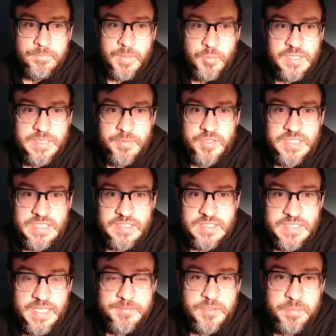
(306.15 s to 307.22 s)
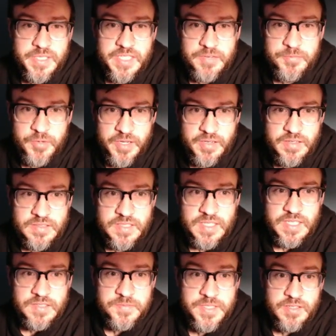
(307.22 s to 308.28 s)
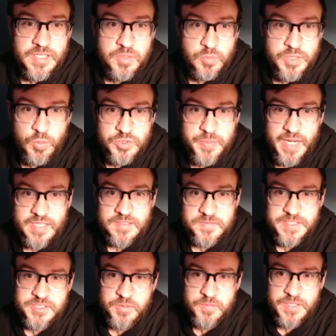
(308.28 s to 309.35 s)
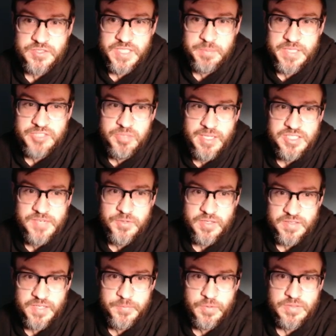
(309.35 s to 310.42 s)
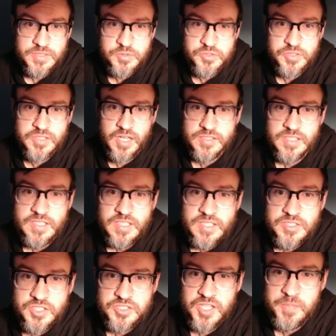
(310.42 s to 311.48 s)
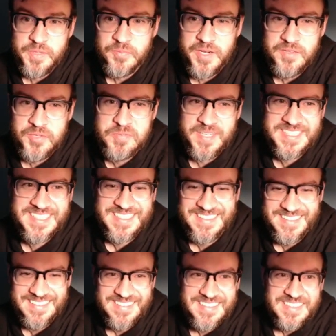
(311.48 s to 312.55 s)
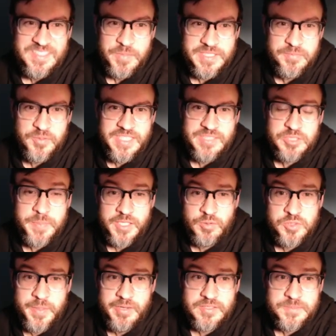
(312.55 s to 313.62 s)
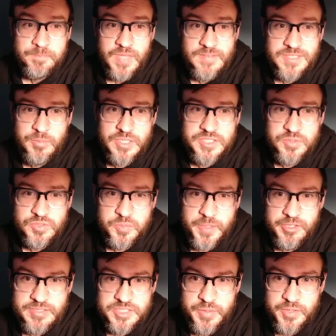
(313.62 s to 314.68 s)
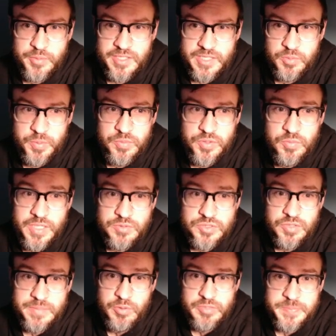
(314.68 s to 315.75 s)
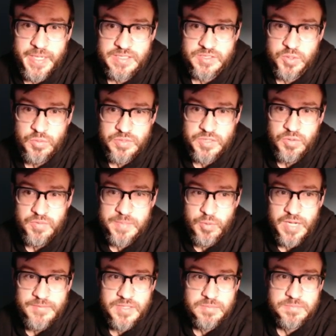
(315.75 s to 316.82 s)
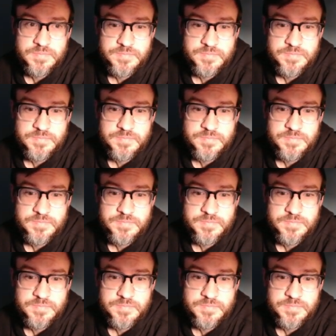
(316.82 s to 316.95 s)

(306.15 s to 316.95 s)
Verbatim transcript: Precept 13. Never be afraid. Fear can only hold you back. Facing your fears can be a tremendous effort. Therefore, you should not. Just not be afraid in the first place. Precept 14. Respect your superiors. If someone is your superior in strength or intellect or both, you need to show them your respect. Don't ignore them or laugh at them.